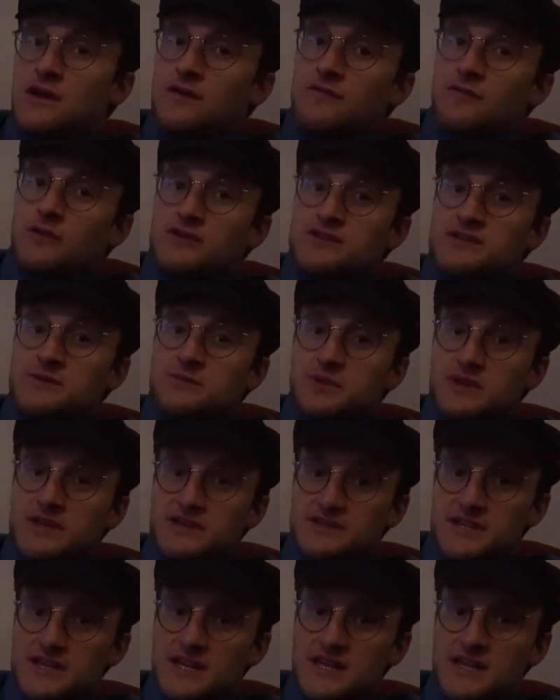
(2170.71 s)
For
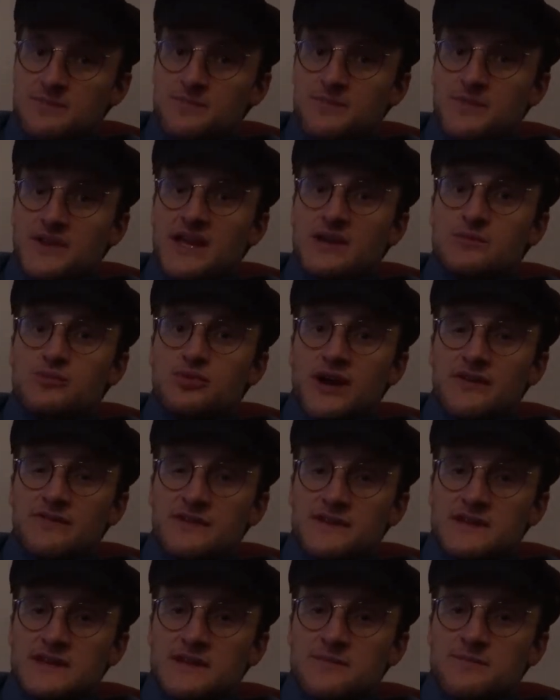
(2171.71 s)
simplicity and
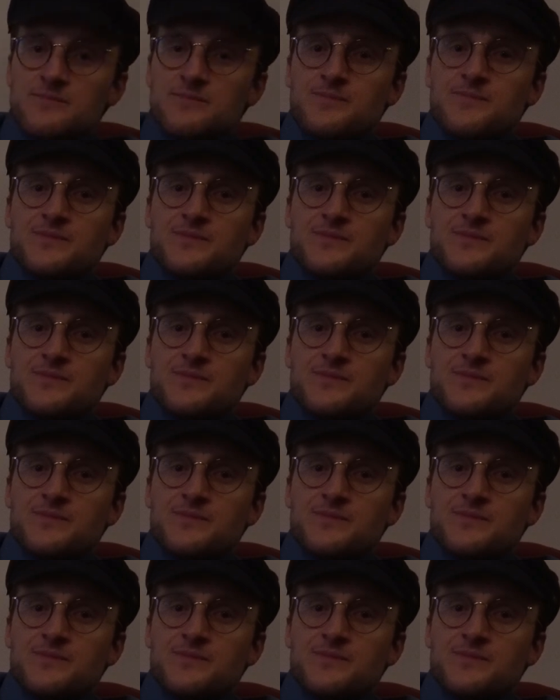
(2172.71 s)
brevity,